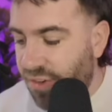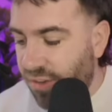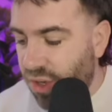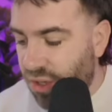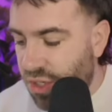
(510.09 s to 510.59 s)
You've
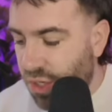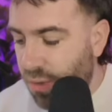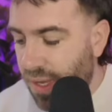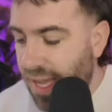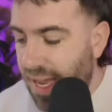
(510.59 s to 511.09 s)
got 2
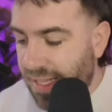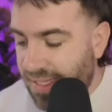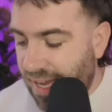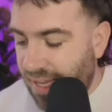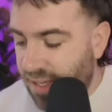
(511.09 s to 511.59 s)

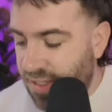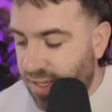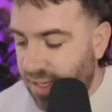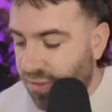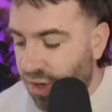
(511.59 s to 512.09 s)
attackers
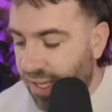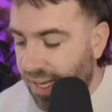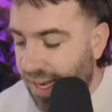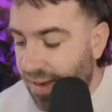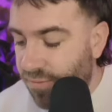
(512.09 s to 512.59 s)
and you've got
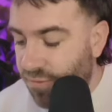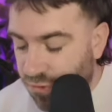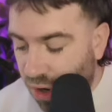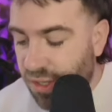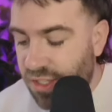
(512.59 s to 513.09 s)
your
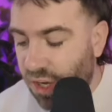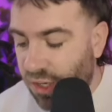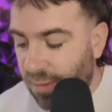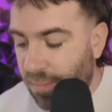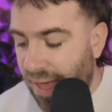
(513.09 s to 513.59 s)

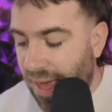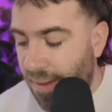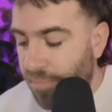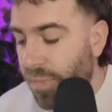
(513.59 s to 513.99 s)
right-sided player